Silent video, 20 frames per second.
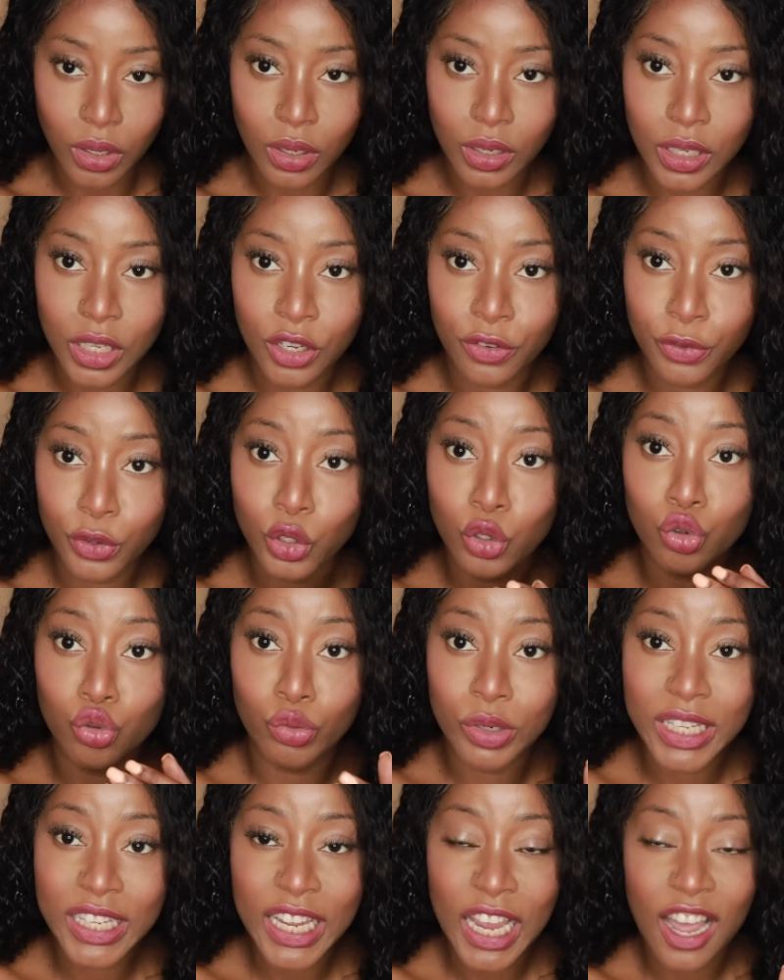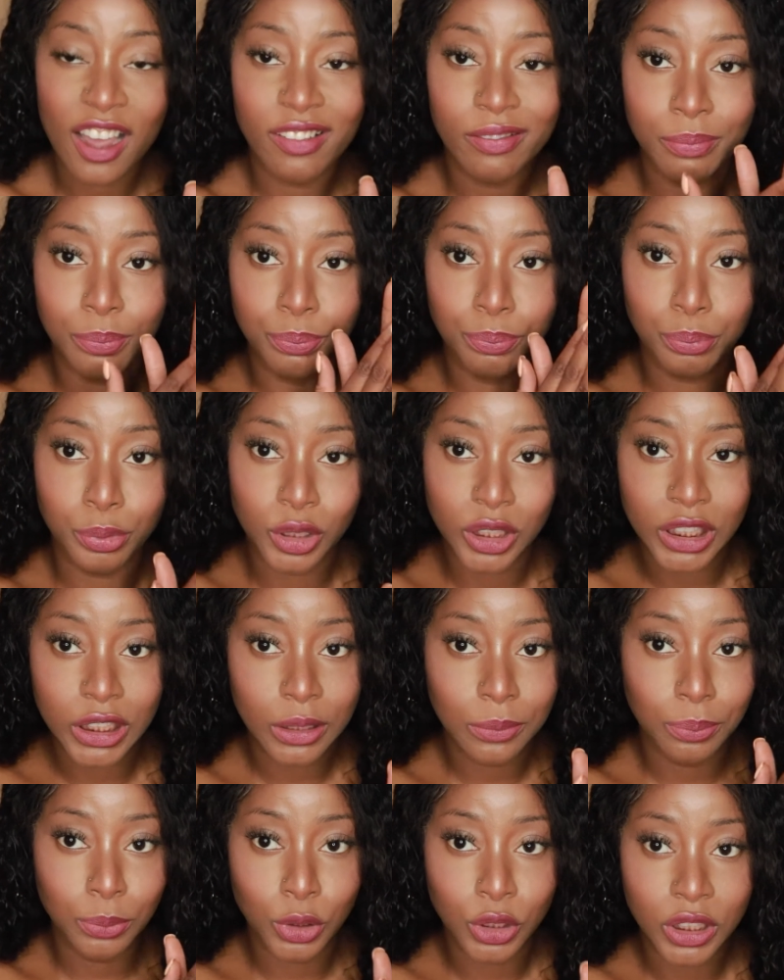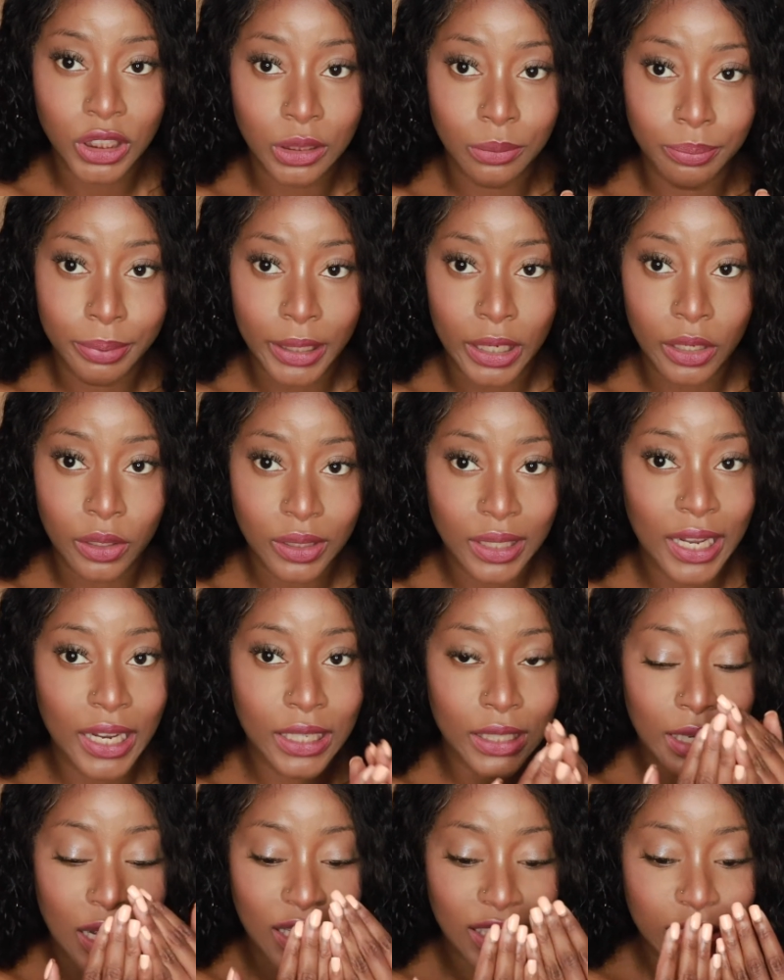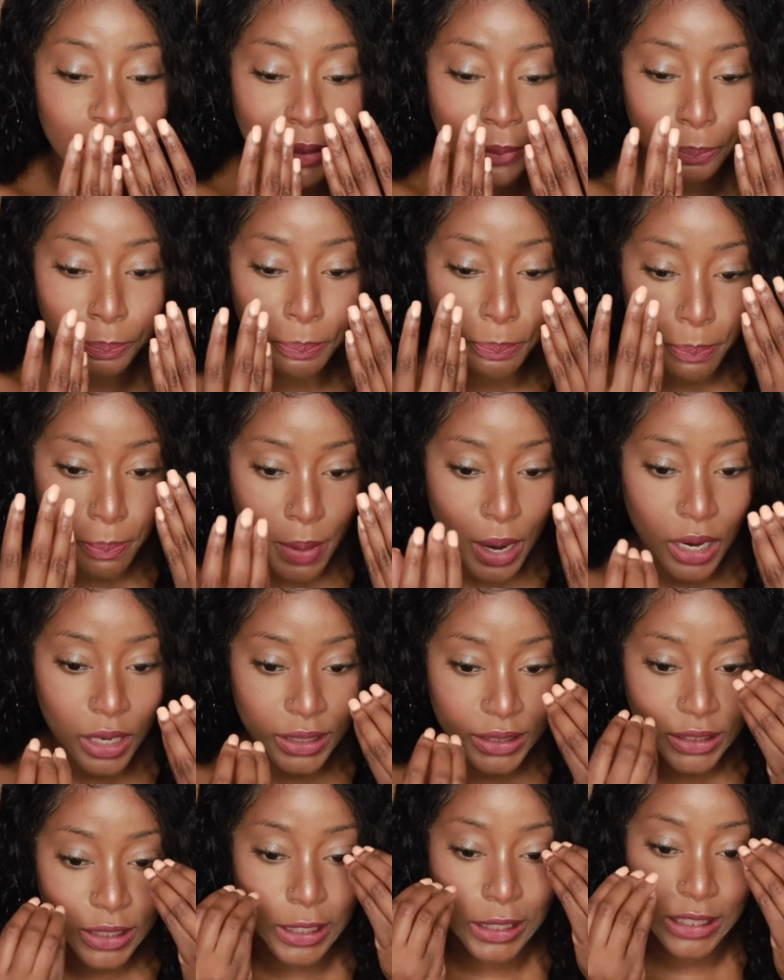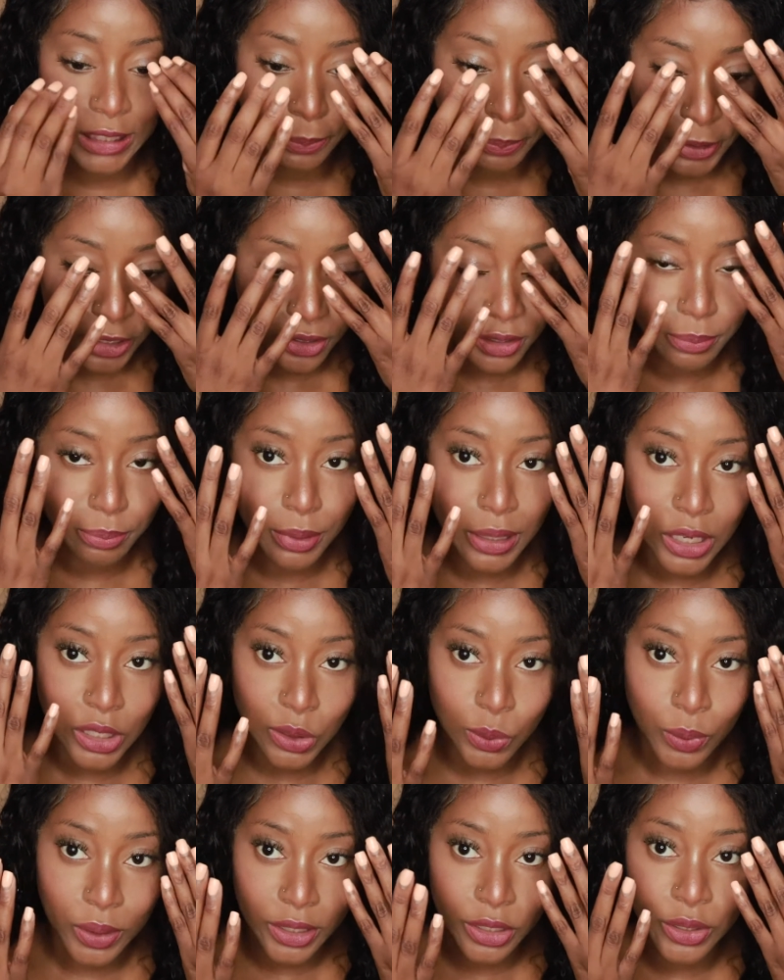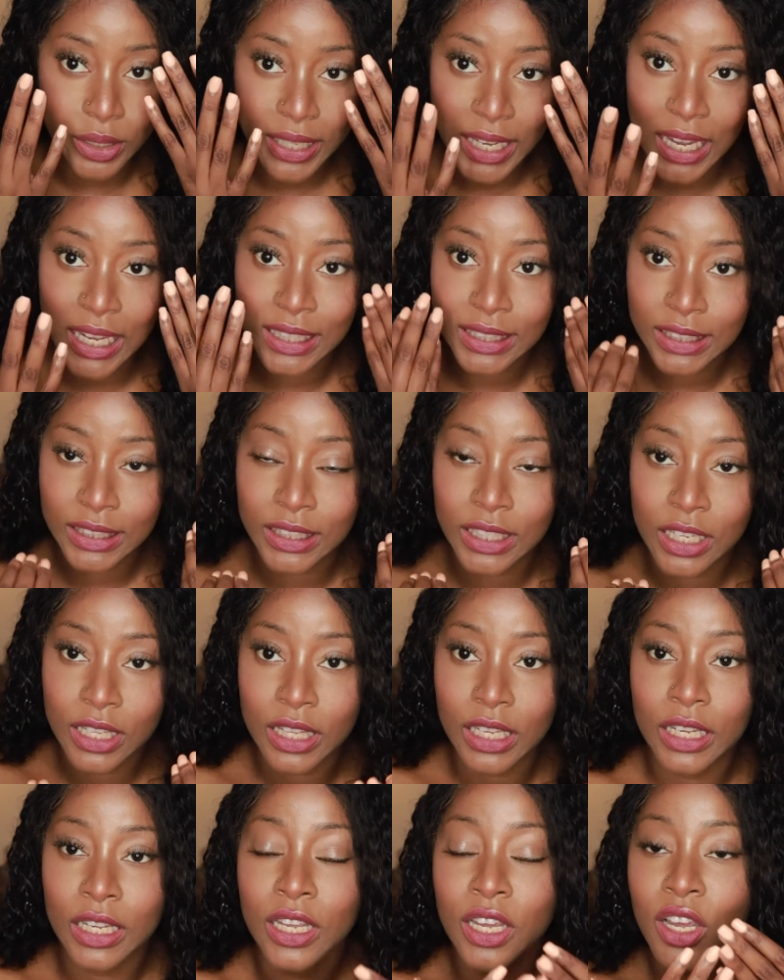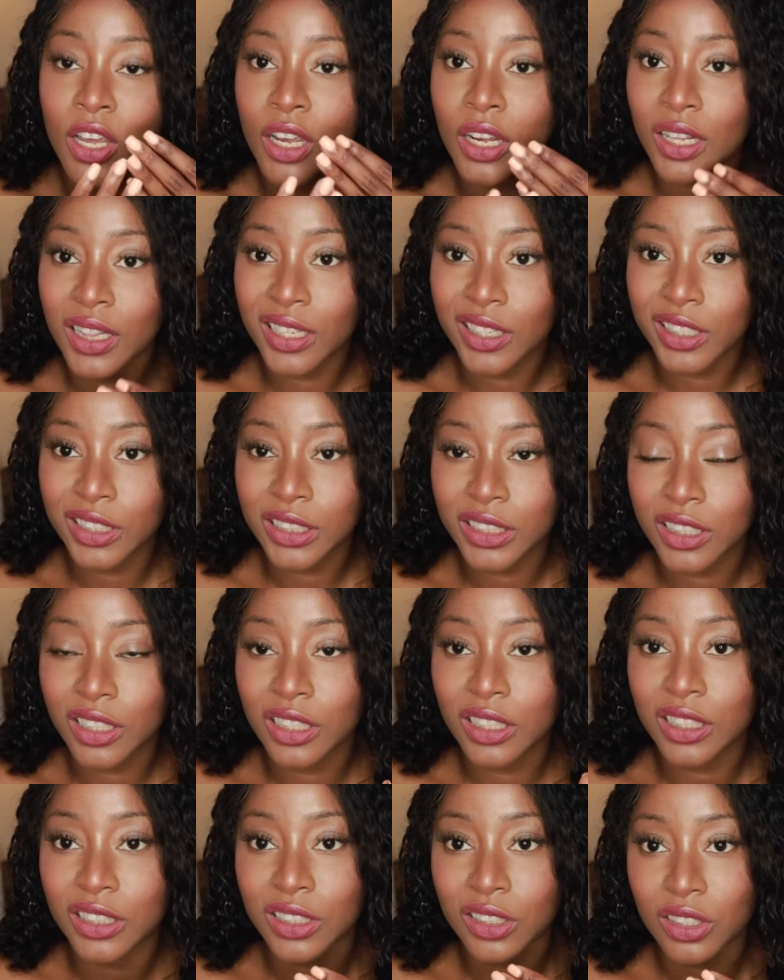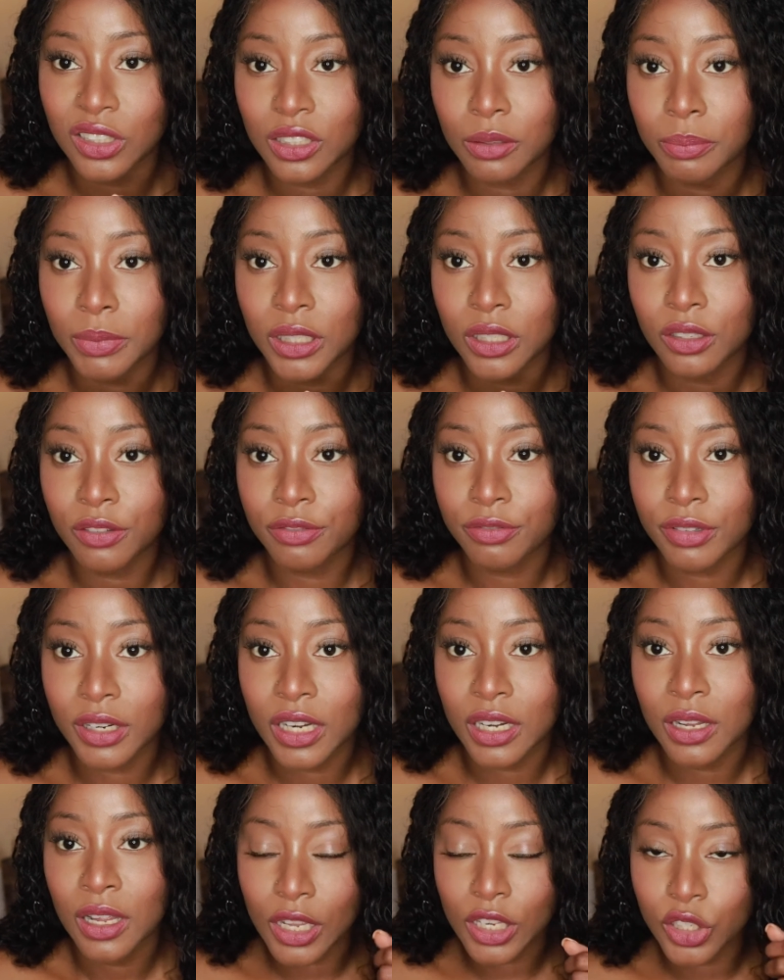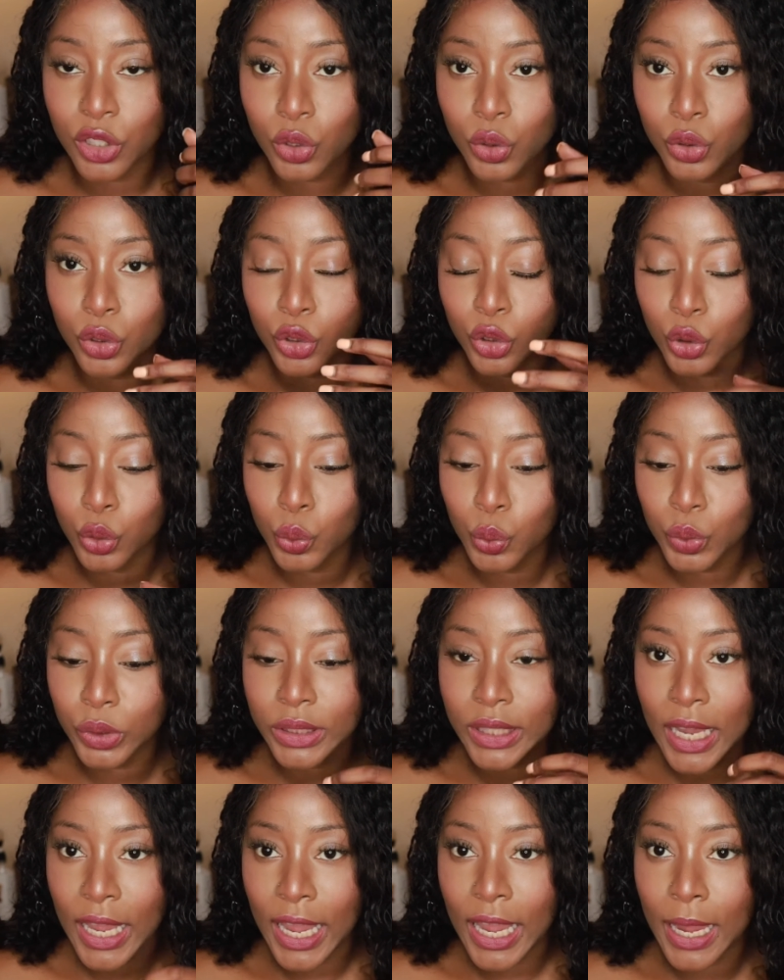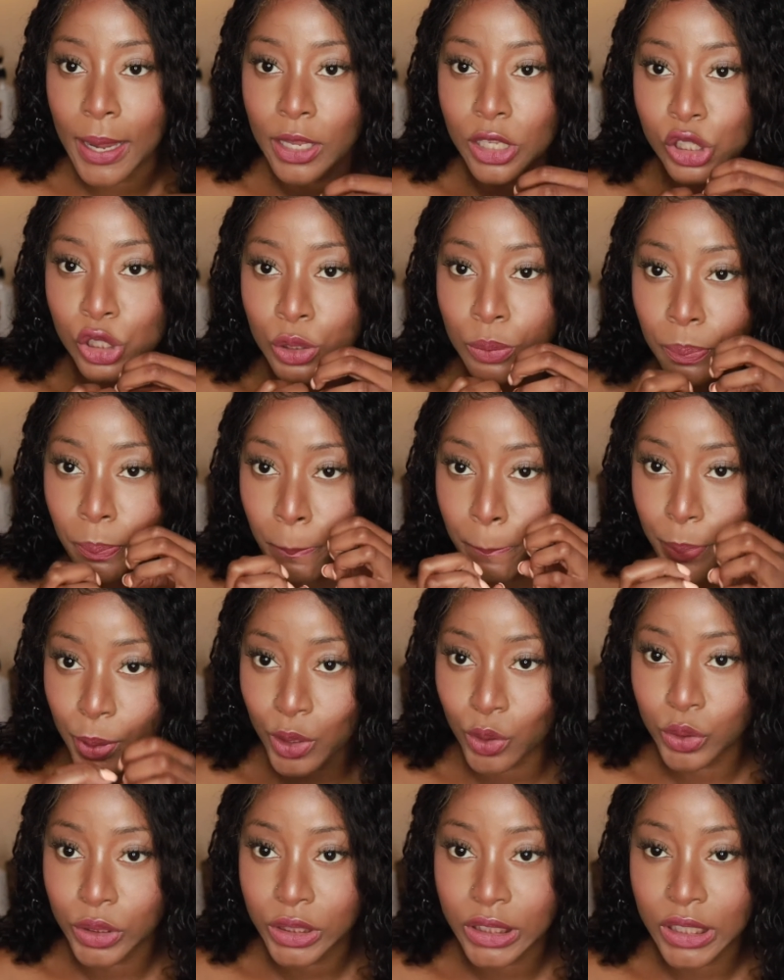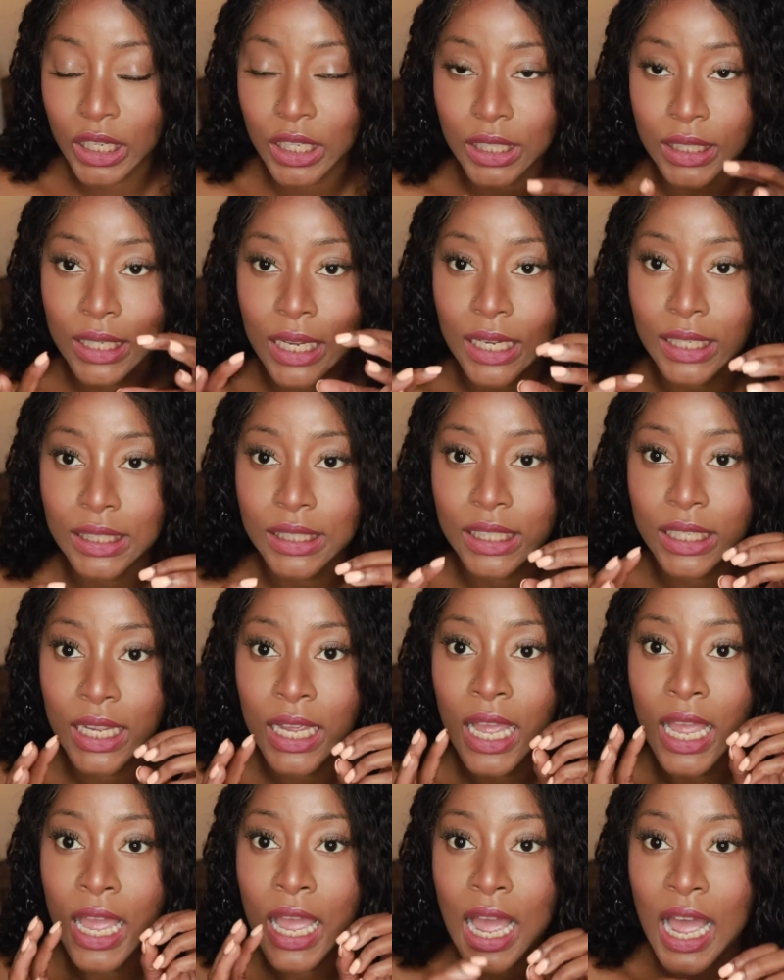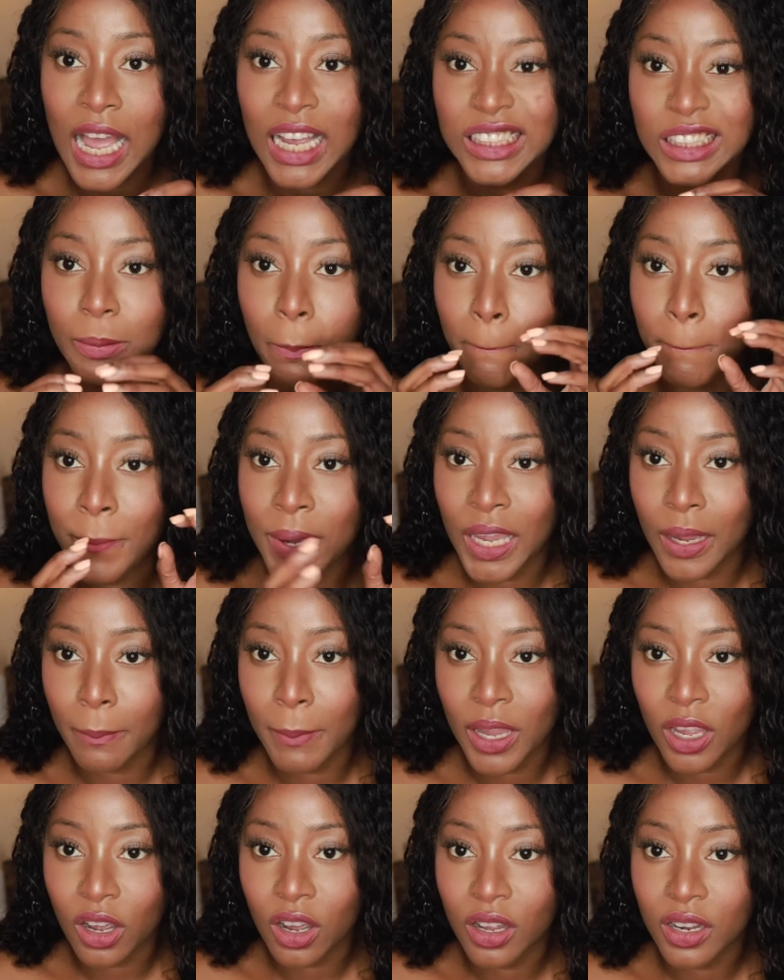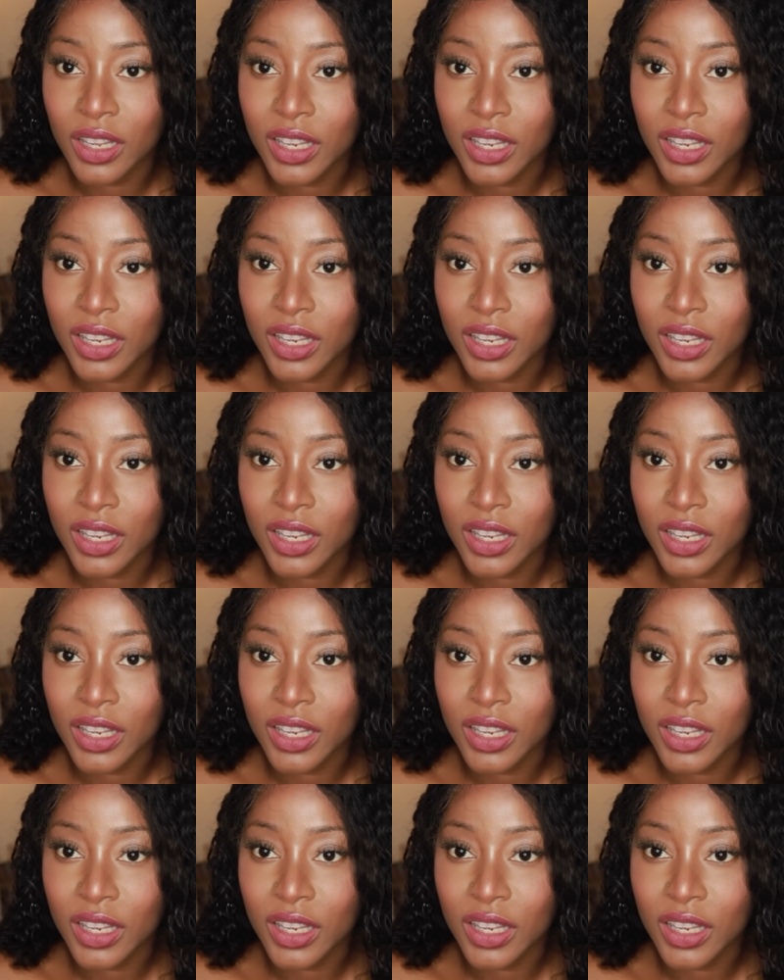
if you really have bushy brow, like not sparse and sparing brows where you can't see nothing, clear gel is going to be your friend. And you use a brow gel that has pigment on